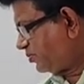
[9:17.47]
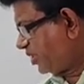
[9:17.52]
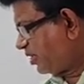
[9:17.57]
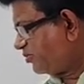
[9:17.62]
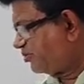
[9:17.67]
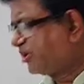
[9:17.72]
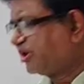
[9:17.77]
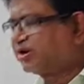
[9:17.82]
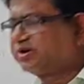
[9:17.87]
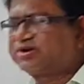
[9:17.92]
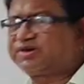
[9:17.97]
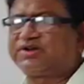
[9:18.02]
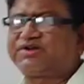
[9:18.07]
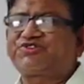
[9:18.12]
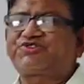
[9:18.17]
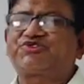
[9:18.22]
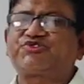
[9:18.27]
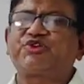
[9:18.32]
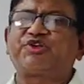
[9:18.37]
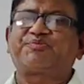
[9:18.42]

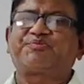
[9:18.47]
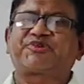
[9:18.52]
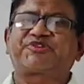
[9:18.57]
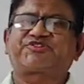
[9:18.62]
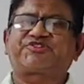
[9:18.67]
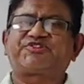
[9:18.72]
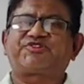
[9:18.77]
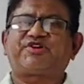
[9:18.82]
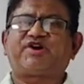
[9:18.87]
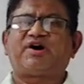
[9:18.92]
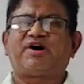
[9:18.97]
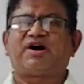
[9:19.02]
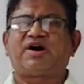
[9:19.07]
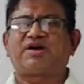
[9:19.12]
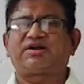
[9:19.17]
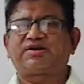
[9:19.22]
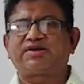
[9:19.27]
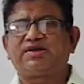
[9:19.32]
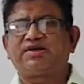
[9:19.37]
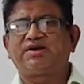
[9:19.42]
Bimberton, she would present
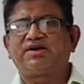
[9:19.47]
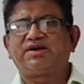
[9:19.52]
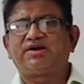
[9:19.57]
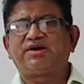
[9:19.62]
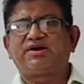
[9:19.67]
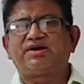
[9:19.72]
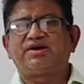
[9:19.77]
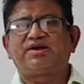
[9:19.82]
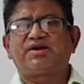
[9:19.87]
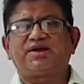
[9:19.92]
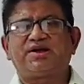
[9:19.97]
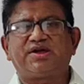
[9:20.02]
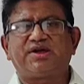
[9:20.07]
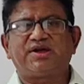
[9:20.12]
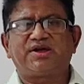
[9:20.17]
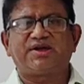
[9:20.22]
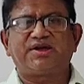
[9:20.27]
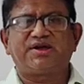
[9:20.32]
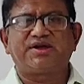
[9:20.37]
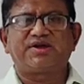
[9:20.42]
her
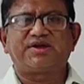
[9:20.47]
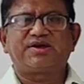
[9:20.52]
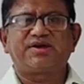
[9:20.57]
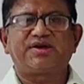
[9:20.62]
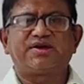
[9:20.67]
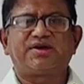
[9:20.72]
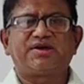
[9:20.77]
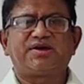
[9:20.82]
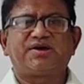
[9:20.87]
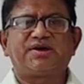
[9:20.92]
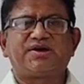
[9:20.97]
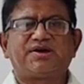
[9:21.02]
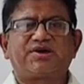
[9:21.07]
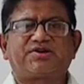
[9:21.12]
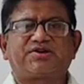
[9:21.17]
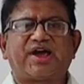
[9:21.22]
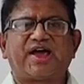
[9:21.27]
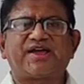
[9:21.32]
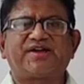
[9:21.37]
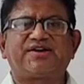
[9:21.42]
a
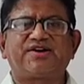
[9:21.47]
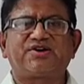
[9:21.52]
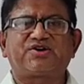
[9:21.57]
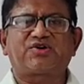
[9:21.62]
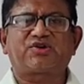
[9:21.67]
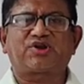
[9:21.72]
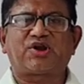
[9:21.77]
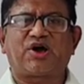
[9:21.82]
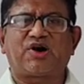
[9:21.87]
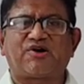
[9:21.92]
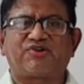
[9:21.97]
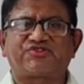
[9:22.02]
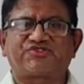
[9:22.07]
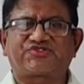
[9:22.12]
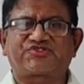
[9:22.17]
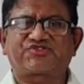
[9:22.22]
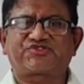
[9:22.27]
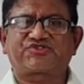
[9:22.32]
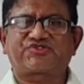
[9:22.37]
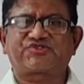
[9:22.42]
tiger
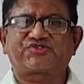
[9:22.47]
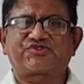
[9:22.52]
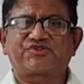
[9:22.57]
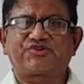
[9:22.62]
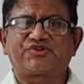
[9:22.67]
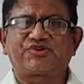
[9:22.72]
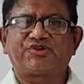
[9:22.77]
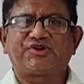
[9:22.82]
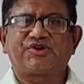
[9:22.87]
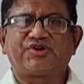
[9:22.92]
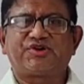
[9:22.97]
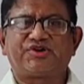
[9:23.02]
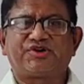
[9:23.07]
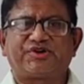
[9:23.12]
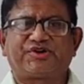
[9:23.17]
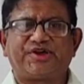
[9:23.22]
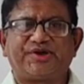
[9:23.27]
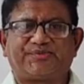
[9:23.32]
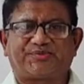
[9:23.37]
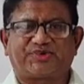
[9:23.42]
claws
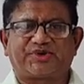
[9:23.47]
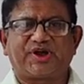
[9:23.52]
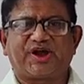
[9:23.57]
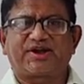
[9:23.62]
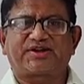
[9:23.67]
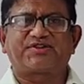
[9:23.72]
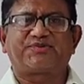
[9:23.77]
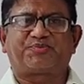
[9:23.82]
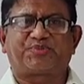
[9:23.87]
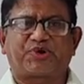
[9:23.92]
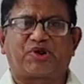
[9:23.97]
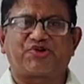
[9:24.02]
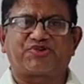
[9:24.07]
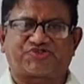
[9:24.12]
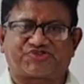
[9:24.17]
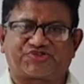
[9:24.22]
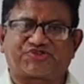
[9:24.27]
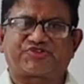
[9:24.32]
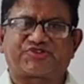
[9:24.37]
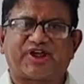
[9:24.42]
gift as a
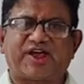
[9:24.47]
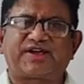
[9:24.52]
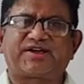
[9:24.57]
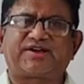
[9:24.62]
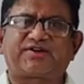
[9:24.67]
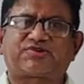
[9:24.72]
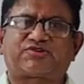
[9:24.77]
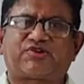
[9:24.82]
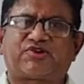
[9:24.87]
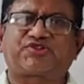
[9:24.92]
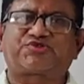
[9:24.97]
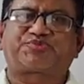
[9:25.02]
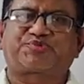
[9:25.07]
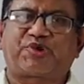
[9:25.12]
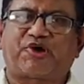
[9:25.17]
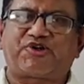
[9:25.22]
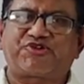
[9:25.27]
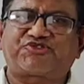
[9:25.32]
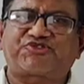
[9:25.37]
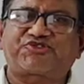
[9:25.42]
brooch, tiger claws
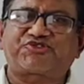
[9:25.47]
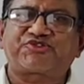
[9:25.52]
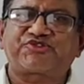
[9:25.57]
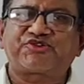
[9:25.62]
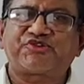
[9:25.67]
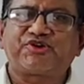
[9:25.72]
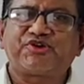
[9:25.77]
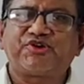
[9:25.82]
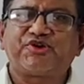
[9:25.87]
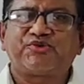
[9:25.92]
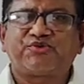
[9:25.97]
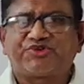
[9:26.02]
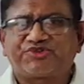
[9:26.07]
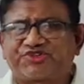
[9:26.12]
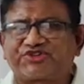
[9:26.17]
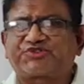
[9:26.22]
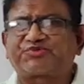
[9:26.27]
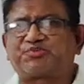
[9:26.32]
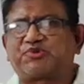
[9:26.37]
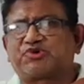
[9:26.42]
brooch,
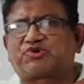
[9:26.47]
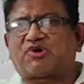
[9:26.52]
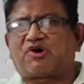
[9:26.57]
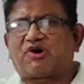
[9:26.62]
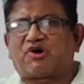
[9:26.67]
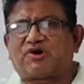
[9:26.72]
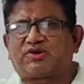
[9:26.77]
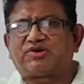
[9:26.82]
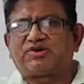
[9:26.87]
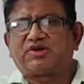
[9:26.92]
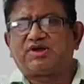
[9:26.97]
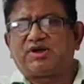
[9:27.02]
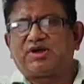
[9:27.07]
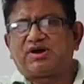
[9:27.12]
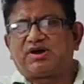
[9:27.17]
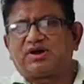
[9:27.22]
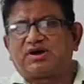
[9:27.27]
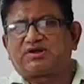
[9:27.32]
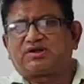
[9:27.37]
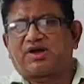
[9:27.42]
which is put on
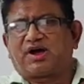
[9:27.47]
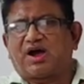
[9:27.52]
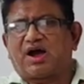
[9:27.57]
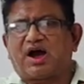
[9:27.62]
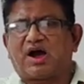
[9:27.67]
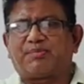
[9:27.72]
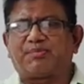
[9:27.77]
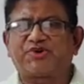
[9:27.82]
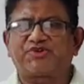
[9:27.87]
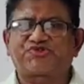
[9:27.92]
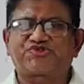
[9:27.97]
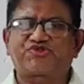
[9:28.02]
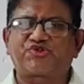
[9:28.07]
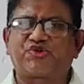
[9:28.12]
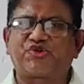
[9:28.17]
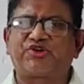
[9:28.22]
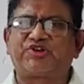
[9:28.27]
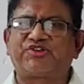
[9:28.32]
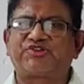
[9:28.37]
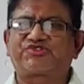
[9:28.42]
the upper
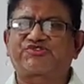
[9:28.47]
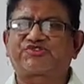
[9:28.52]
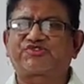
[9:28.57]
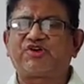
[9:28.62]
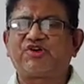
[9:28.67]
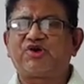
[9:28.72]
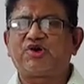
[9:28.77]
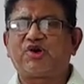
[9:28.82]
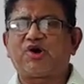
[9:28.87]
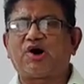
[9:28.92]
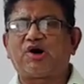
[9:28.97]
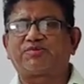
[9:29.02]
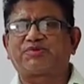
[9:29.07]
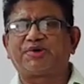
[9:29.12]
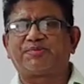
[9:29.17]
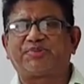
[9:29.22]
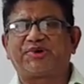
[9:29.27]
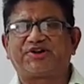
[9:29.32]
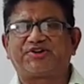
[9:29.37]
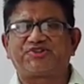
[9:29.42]
shoulders of
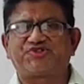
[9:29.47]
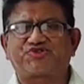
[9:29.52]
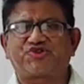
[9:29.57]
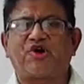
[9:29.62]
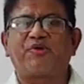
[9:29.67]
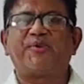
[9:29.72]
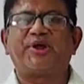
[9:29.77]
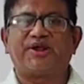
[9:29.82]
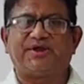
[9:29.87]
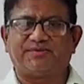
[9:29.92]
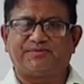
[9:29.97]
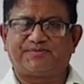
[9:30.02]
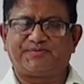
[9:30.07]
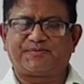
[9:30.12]
the British woman.